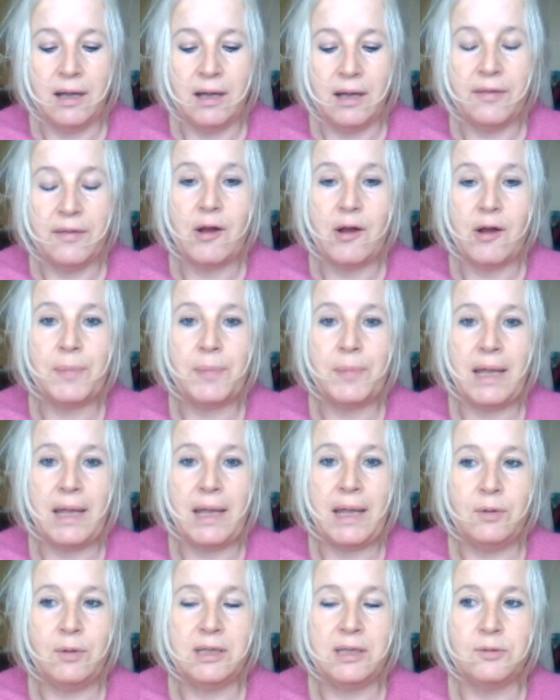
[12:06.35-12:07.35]
therapy,
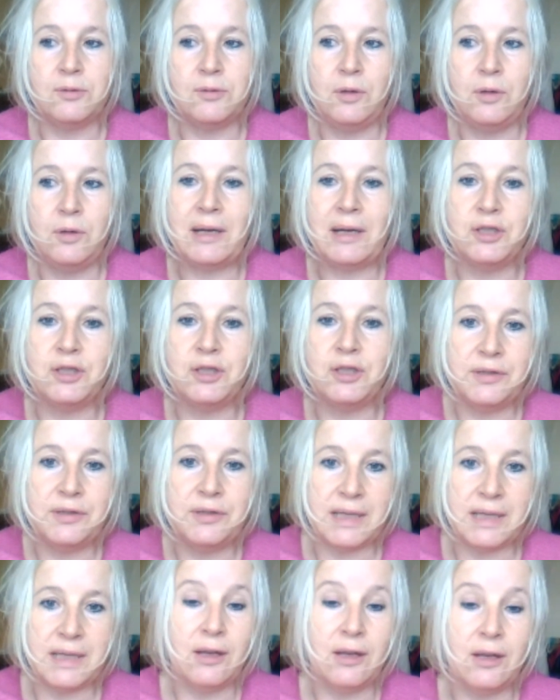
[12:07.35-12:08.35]
which is all about
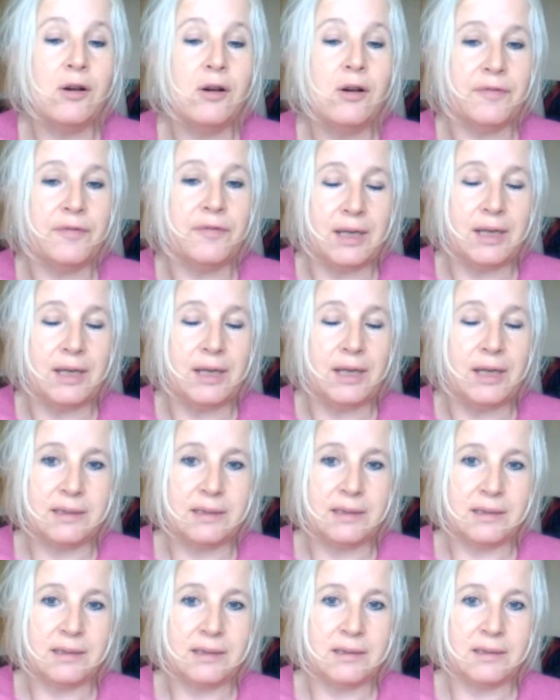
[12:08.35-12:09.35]
juicing and coffee
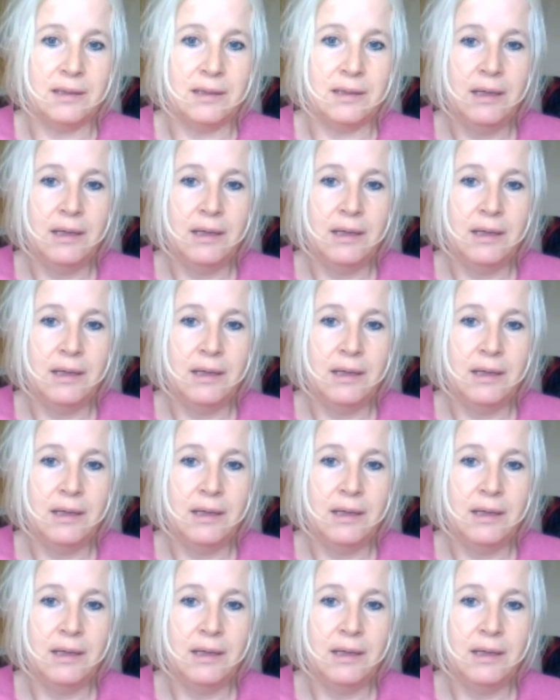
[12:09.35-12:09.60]
enemas,